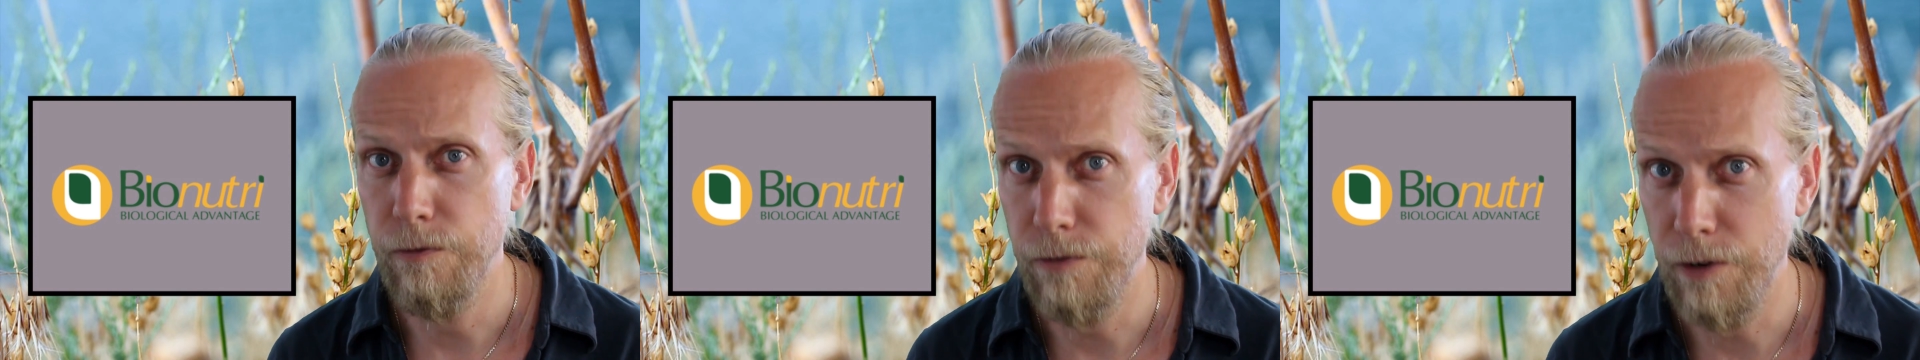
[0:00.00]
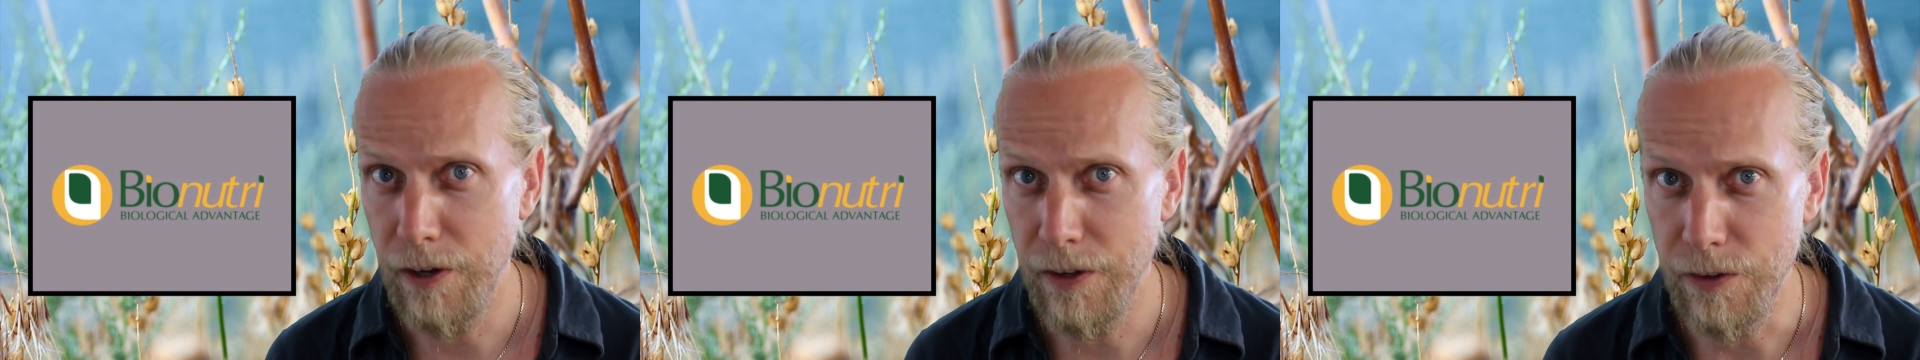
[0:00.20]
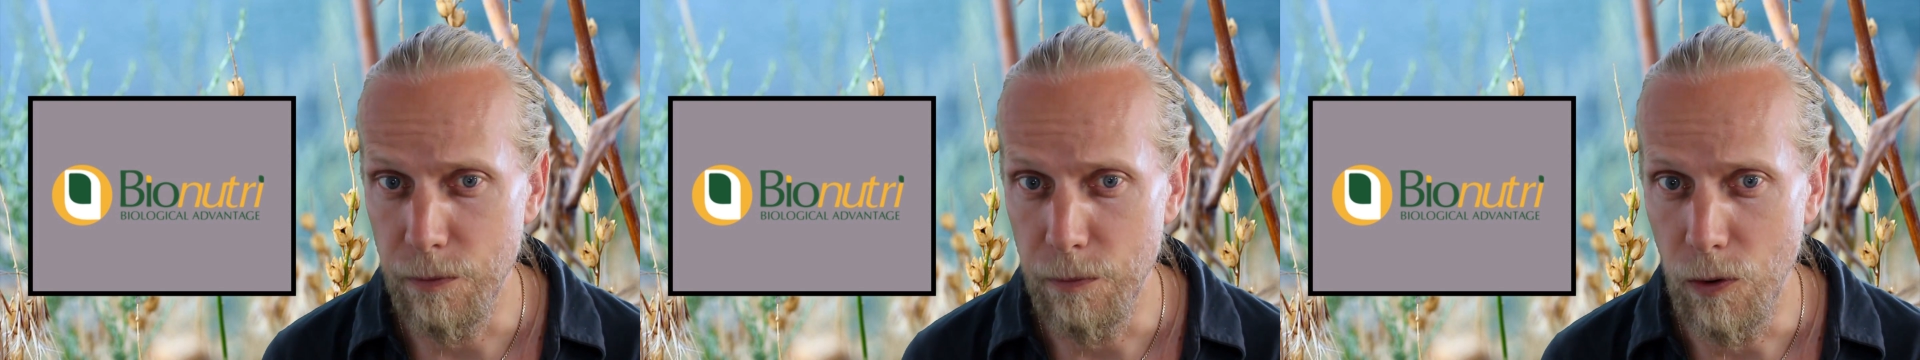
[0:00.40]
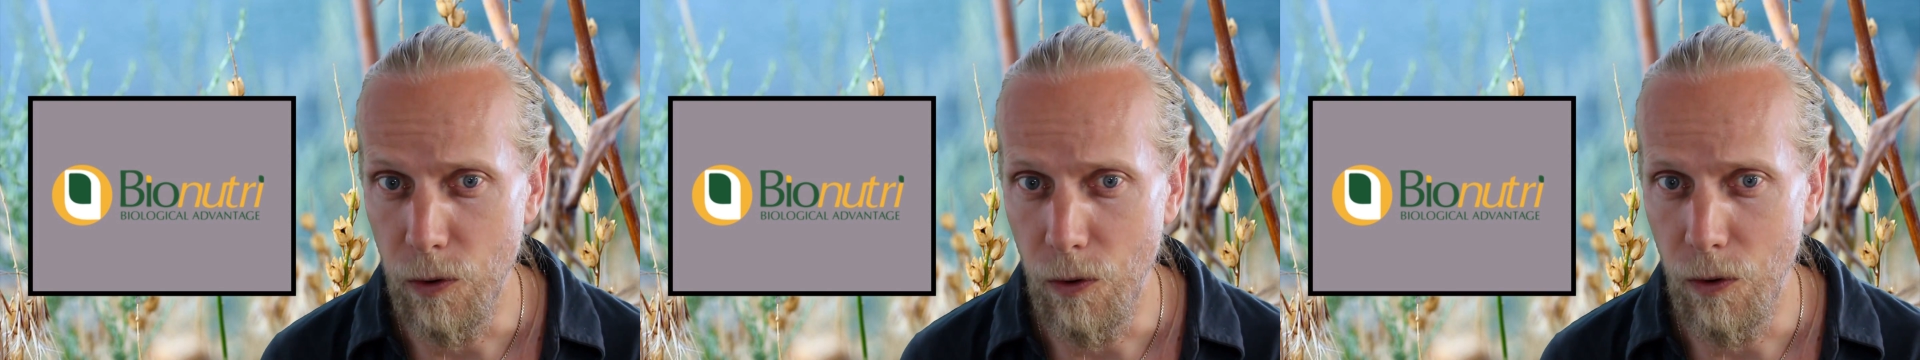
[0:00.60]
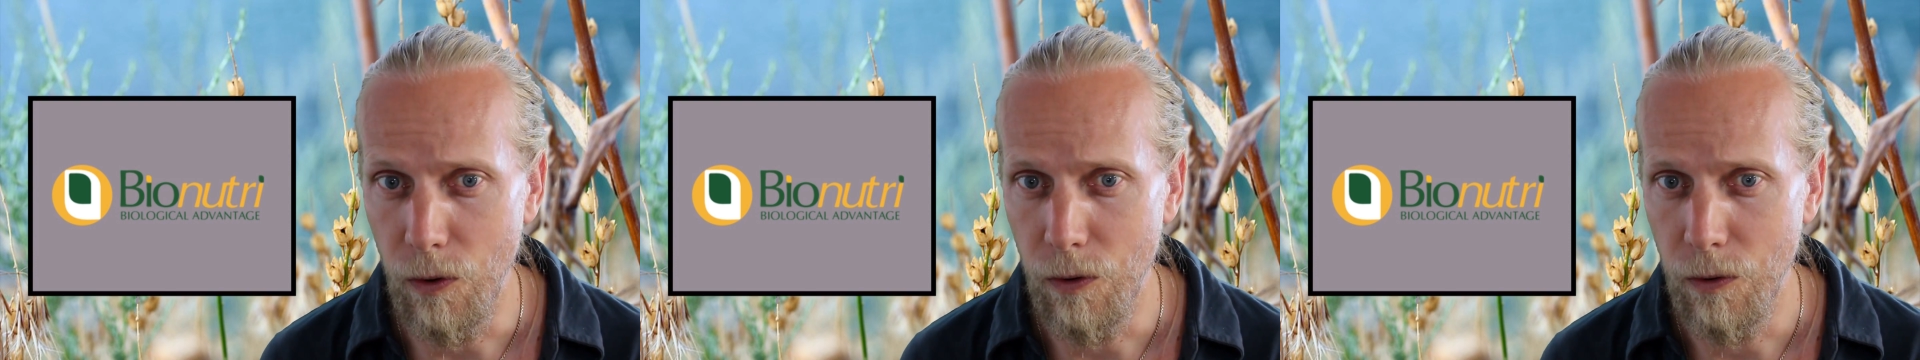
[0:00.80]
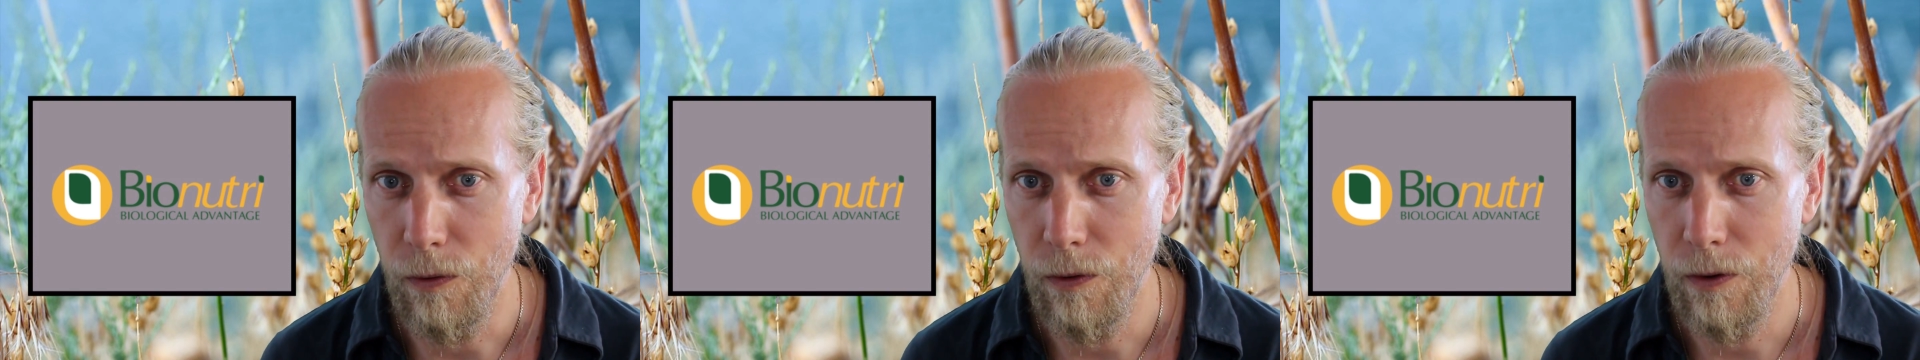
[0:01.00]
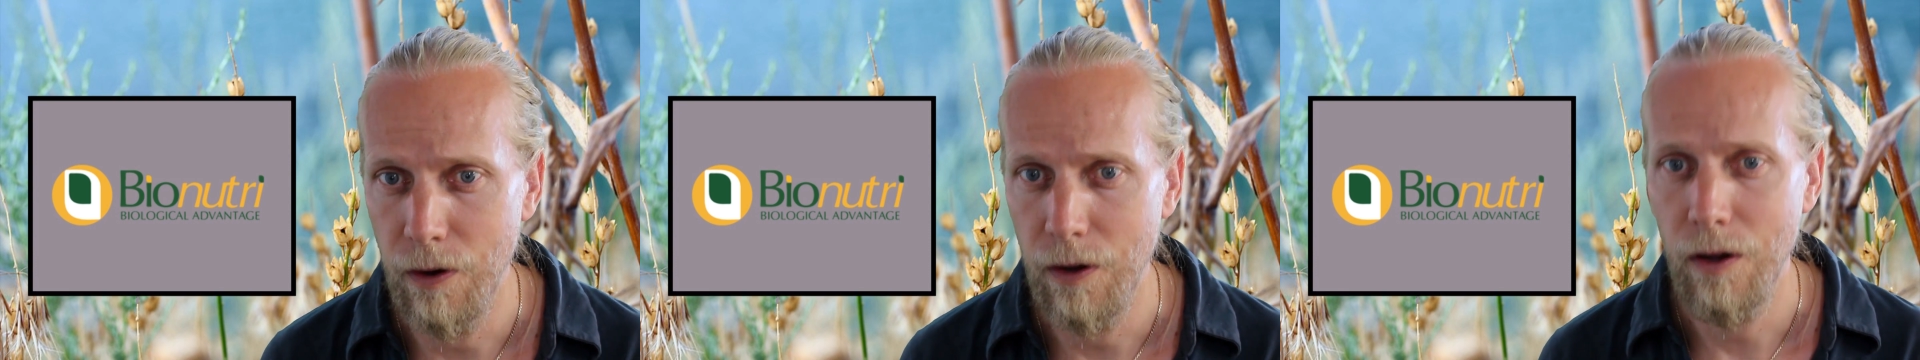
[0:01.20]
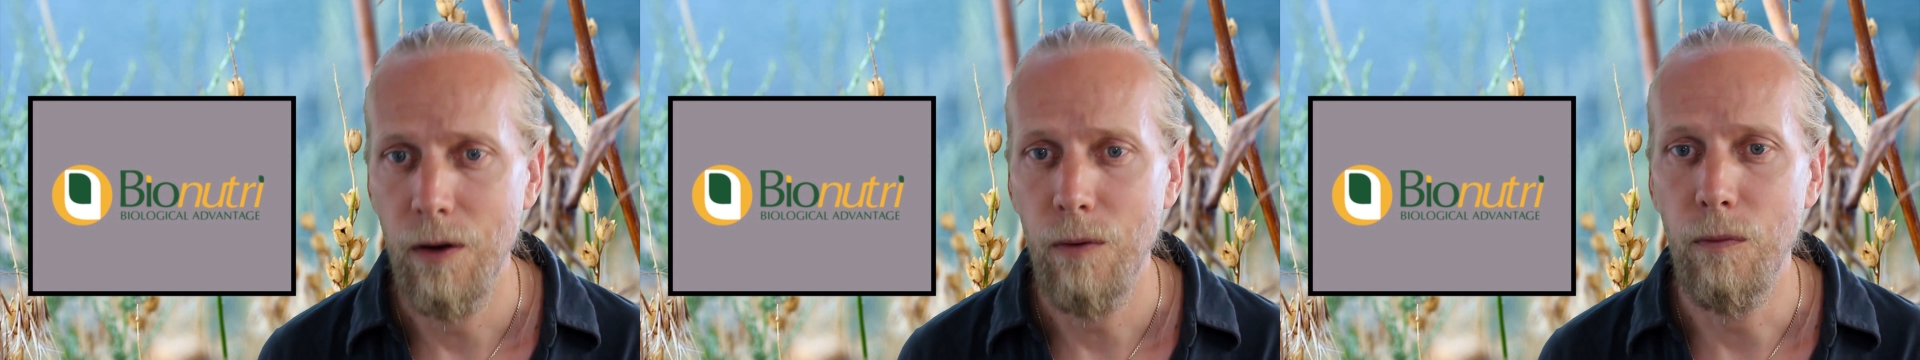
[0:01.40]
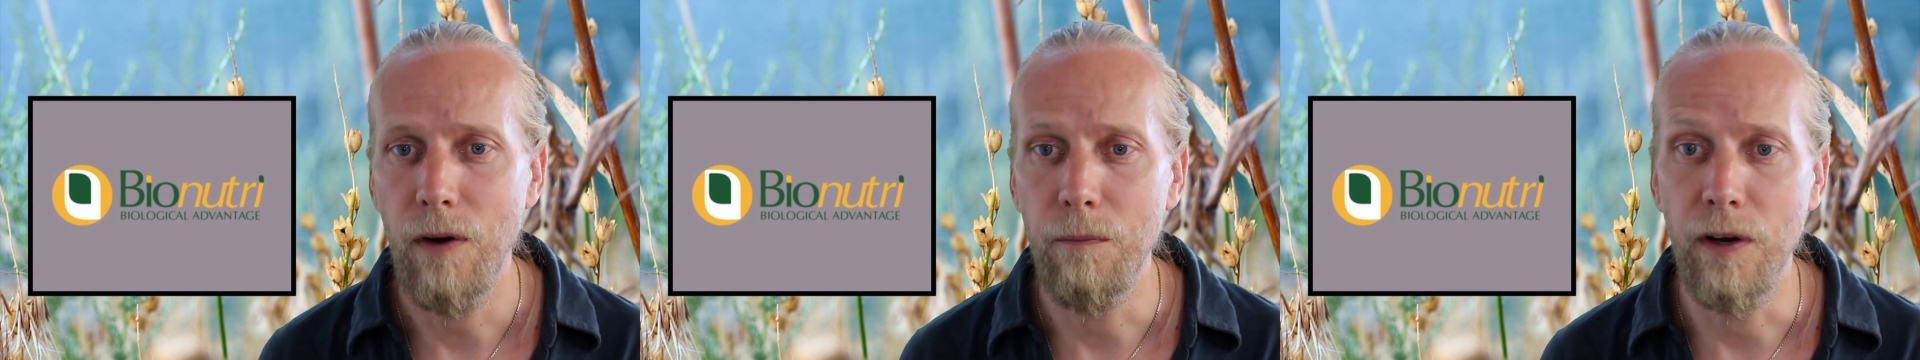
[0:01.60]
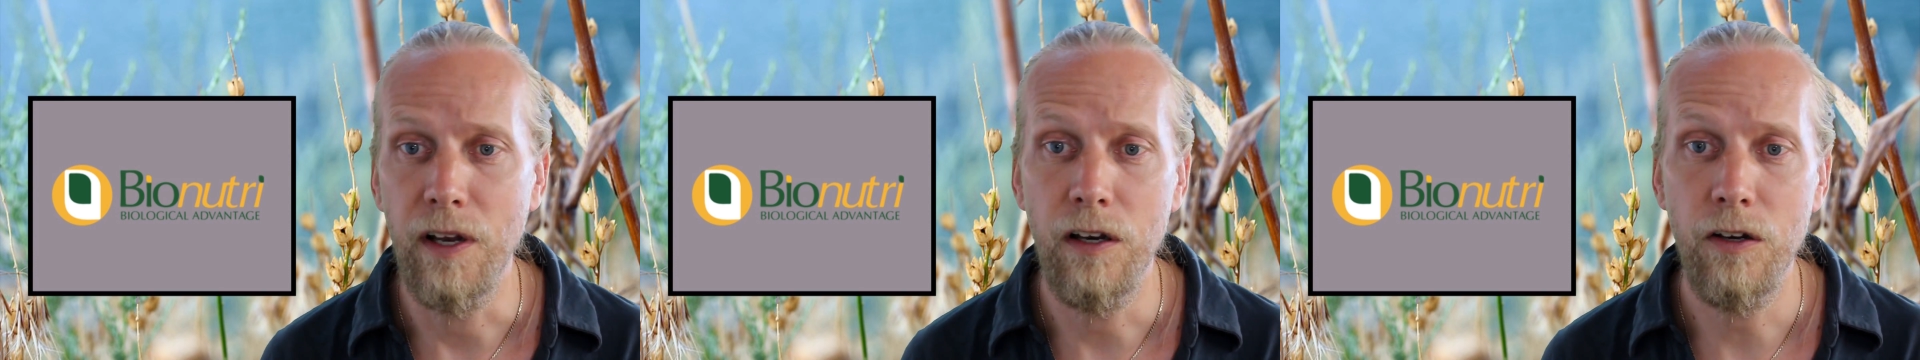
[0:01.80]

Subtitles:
Furthermore, when we're